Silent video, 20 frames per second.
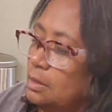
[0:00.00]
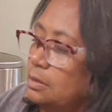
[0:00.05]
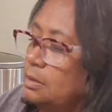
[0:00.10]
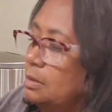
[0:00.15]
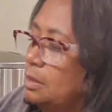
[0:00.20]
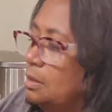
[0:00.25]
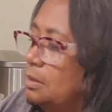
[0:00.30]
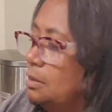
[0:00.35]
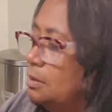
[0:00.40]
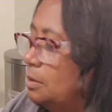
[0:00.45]

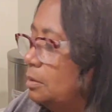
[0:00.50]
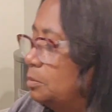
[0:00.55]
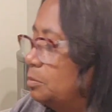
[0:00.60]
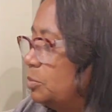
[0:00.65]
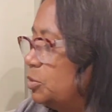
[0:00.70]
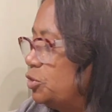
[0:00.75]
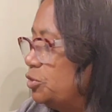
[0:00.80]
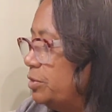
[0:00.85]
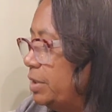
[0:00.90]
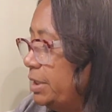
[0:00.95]
the uh,
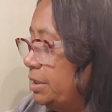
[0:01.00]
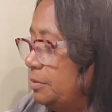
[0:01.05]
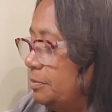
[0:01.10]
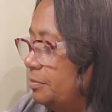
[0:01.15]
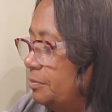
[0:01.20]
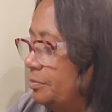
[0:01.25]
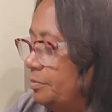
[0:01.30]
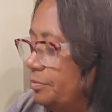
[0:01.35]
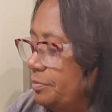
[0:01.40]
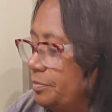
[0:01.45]
tray
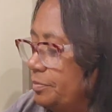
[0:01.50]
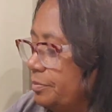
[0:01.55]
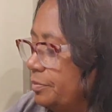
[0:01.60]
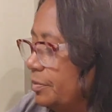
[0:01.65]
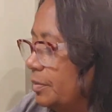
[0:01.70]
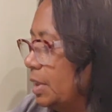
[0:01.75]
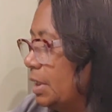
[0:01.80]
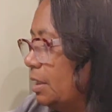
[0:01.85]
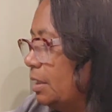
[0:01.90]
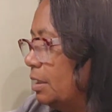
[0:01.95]

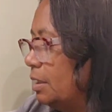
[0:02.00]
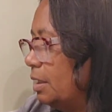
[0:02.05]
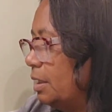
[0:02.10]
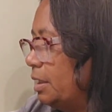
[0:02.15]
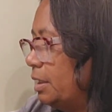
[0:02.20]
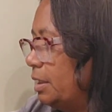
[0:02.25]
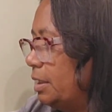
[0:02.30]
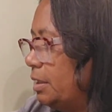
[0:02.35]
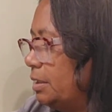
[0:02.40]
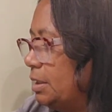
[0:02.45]

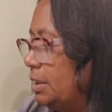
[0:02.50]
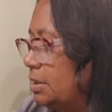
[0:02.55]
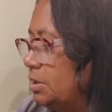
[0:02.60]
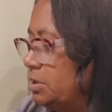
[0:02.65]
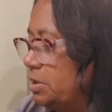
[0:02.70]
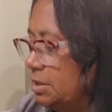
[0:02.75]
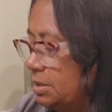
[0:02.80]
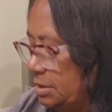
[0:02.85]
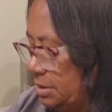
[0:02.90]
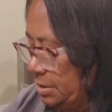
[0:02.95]
and
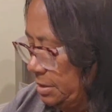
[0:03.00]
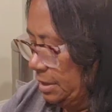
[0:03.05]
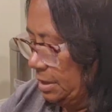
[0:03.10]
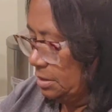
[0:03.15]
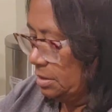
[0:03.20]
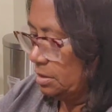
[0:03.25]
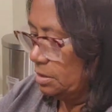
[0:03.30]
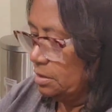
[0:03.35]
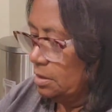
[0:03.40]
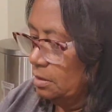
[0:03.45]
it just
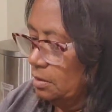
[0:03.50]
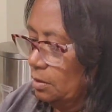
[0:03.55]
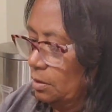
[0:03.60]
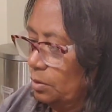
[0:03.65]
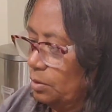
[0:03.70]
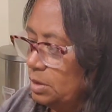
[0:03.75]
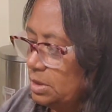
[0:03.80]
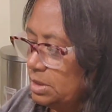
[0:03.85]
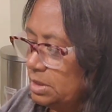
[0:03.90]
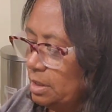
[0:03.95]
sits
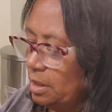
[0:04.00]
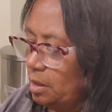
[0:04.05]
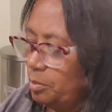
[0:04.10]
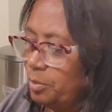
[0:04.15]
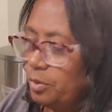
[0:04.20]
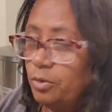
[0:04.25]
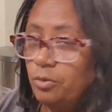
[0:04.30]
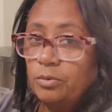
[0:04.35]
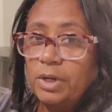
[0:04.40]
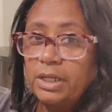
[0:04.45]
on
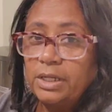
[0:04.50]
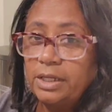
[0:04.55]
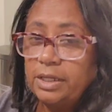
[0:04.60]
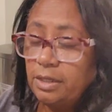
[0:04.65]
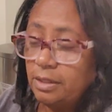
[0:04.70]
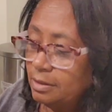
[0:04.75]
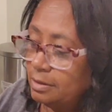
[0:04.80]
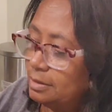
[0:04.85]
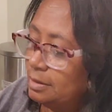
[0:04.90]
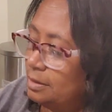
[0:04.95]
top right
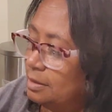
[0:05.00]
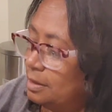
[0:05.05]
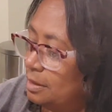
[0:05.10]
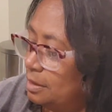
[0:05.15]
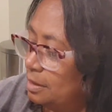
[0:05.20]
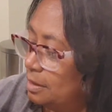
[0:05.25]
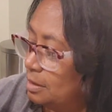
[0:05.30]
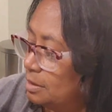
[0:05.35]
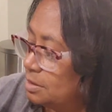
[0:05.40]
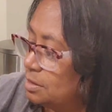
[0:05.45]
here.
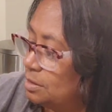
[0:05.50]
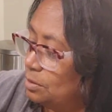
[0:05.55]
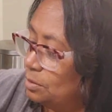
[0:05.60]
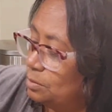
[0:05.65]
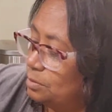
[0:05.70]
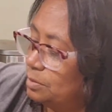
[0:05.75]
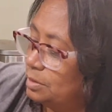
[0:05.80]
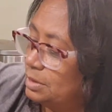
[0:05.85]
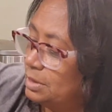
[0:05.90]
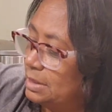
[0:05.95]

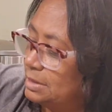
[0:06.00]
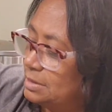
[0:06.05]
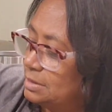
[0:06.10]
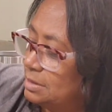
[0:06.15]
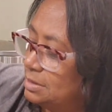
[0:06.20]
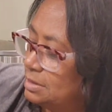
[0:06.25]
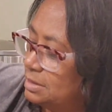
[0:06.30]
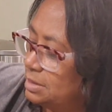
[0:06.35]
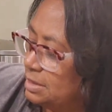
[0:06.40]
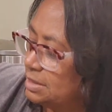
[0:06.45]
So that's
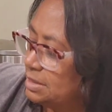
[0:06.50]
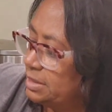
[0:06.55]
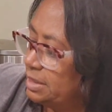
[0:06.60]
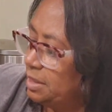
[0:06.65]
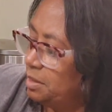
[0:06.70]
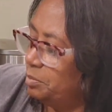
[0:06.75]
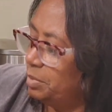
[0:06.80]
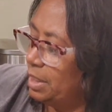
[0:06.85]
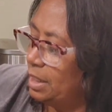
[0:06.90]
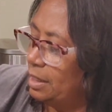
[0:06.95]
the
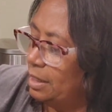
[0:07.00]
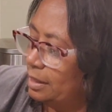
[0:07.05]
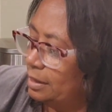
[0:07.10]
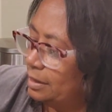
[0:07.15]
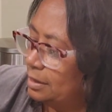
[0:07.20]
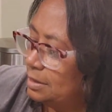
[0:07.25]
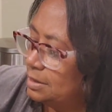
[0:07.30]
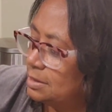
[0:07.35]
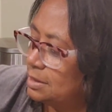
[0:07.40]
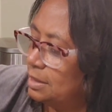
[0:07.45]
16
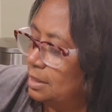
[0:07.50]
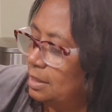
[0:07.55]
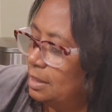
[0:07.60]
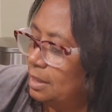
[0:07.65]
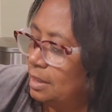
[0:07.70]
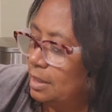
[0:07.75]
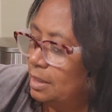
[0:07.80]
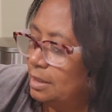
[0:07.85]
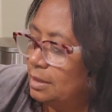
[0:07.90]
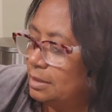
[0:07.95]
pods.
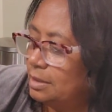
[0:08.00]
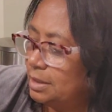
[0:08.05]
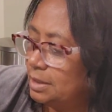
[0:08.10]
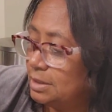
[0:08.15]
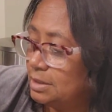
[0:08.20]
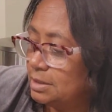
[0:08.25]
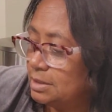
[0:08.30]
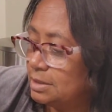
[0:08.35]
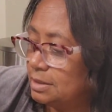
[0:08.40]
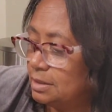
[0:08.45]

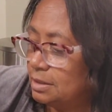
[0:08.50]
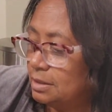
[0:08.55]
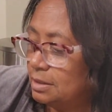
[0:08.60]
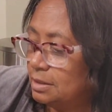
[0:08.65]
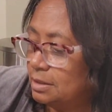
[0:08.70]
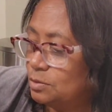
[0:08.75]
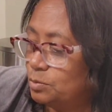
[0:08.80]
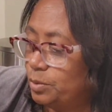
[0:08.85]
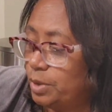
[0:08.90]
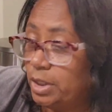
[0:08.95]
This
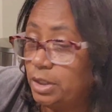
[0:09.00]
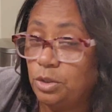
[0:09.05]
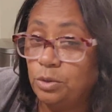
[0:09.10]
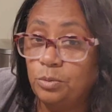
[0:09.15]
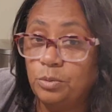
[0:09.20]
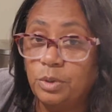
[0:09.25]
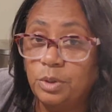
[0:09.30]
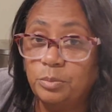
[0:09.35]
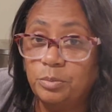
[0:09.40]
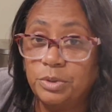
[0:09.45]
is where
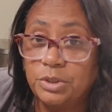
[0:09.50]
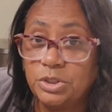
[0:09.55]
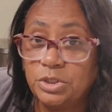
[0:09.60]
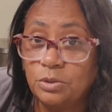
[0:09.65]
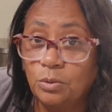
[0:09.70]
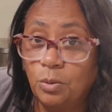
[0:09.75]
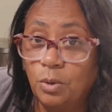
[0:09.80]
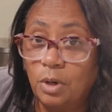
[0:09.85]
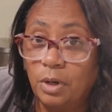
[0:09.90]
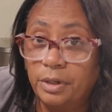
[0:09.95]
you would put
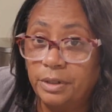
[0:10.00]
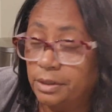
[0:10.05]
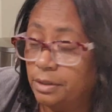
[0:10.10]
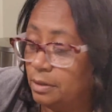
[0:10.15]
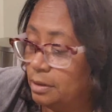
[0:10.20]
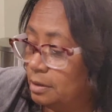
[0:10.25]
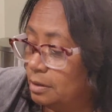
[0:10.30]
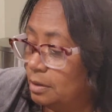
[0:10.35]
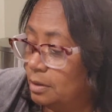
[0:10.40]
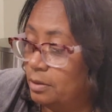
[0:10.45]
your
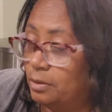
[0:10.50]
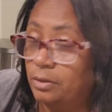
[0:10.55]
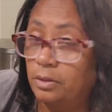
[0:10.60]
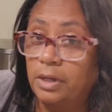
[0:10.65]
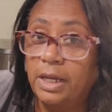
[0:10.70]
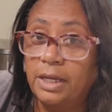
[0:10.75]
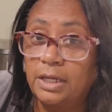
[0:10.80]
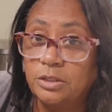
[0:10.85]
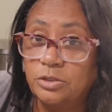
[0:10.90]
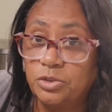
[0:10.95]
water
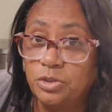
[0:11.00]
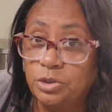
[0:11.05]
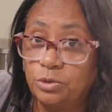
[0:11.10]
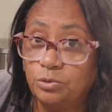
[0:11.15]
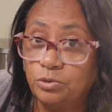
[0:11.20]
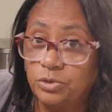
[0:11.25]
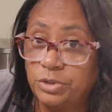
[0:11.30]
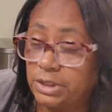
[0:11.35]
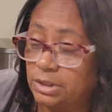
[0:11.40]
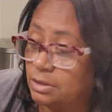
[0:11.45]
or add your
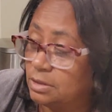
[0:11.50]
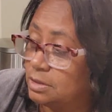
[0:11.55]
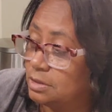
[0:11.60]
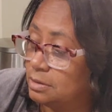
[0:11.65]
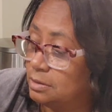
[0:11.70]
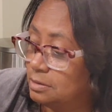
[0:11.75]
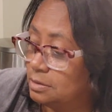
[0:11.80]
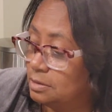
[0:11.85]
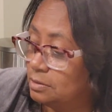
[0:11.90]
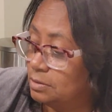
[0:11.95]

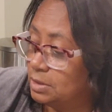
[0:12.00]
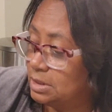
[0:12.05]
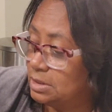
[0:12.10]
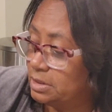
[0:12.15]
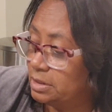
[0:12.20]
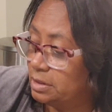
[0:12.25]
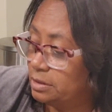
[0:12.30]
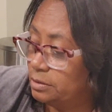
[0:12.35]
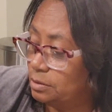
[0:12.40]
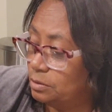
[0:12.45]
nutrients. So
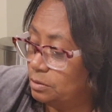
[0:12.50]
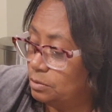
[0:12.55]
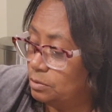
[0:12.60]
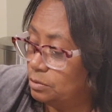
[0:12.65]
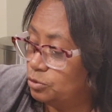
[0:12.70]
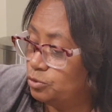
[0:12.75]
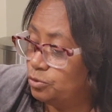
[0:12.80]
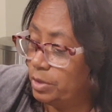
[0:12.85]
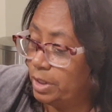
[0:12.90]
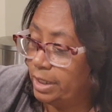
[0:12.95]
this little
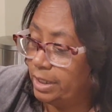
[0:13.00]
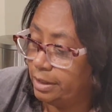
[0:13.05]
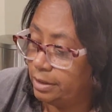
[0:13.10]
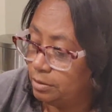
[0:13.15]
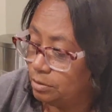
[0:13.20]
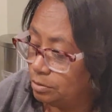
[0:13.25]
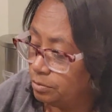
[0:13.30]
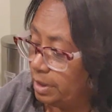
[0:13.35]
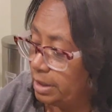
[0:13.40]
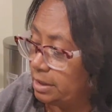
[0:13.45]

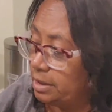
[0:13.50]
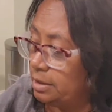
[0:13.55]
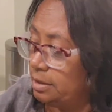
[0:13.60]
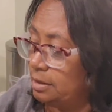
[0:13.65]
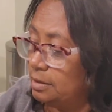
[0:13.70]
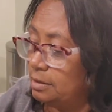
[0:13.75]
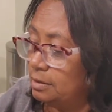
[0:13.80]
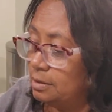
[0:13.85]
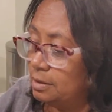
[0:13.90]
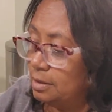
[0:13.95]
triangle right
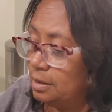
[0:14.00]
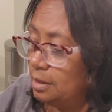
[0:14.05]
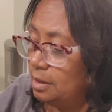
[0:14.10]
here